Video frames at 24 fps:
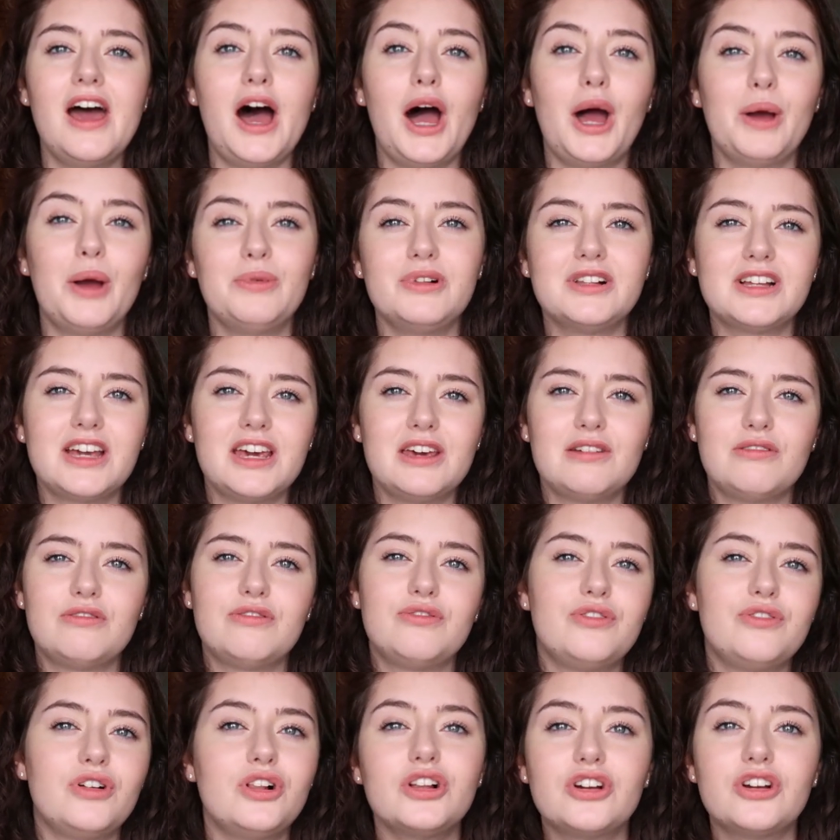I will give
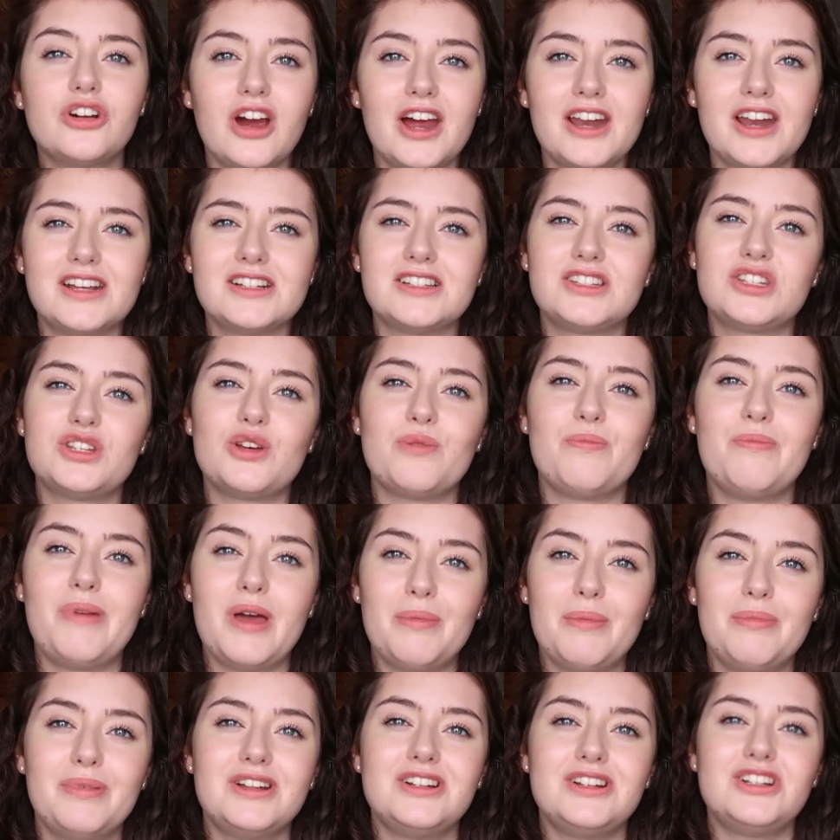full credit to
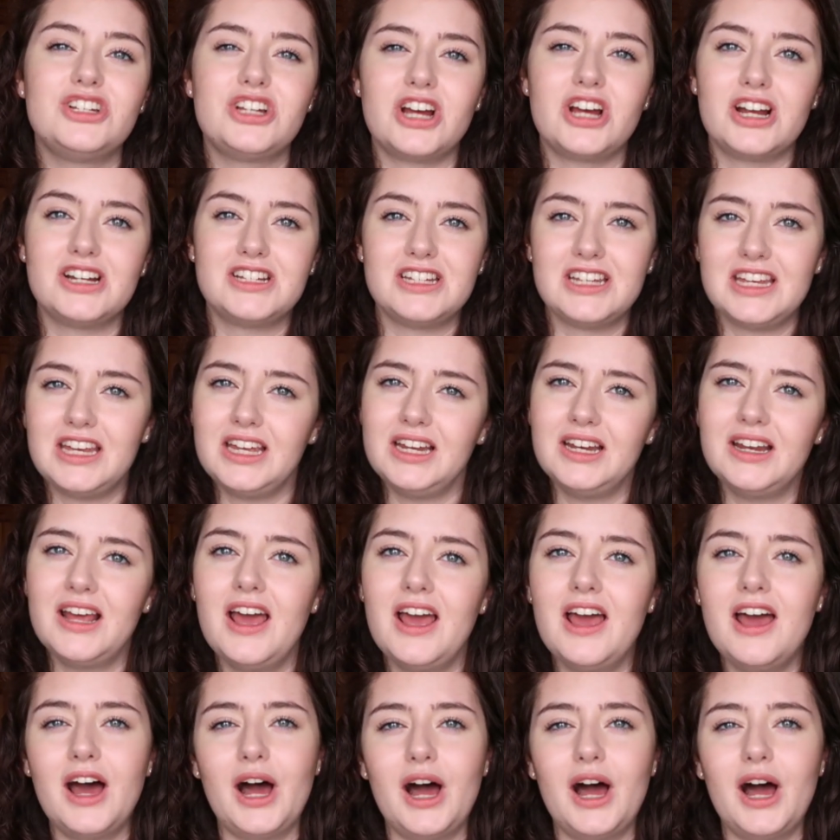Pippin Jardine.